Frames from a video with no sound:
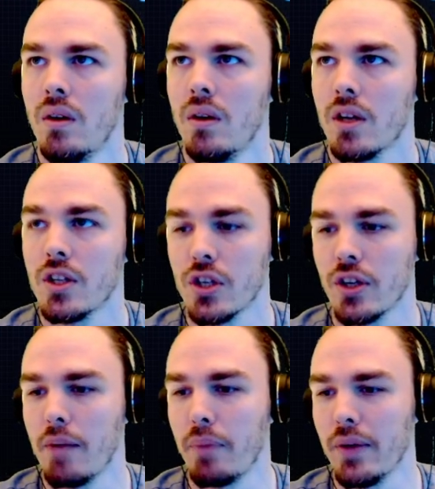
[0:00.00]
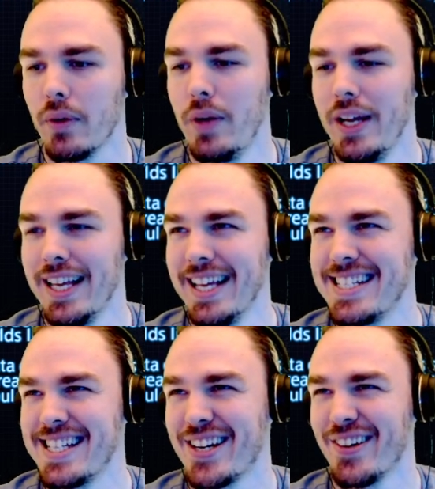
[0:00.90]
Considering I played with
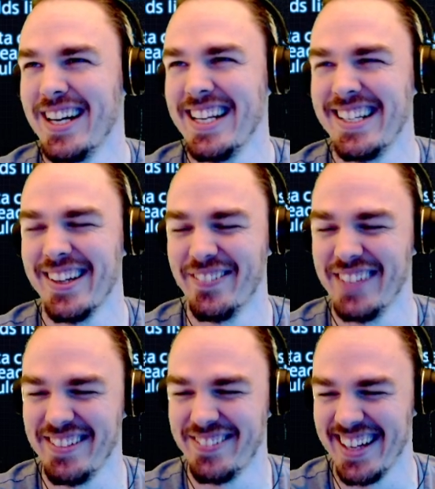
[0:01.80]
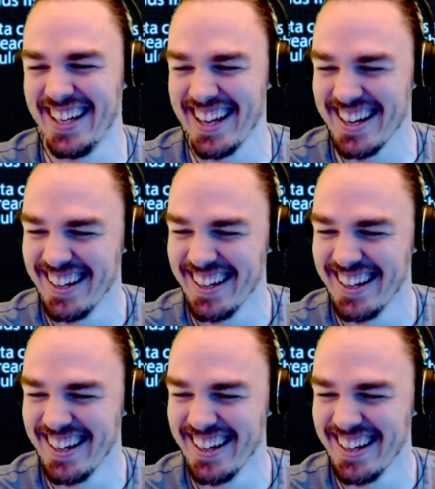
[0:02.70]
PS3, you'll be fine.